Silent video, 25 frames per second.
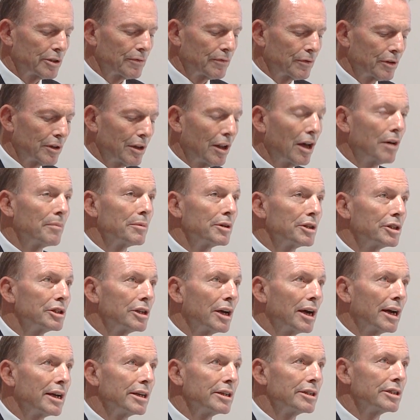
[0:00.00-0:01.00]
of climate
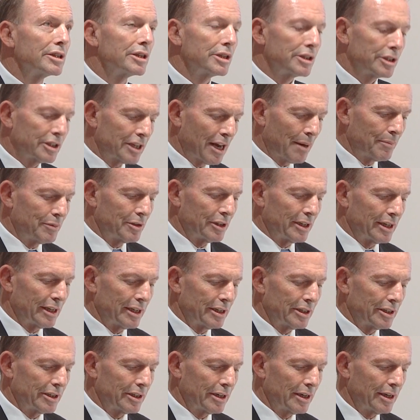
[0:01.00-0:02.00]
change
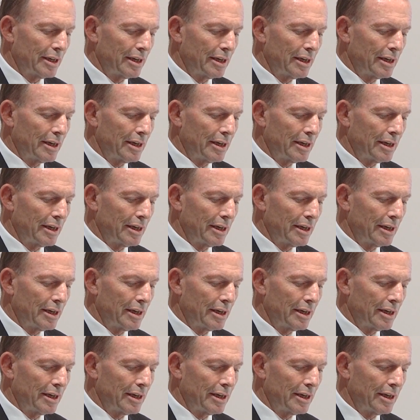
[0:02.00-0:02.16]
subsidies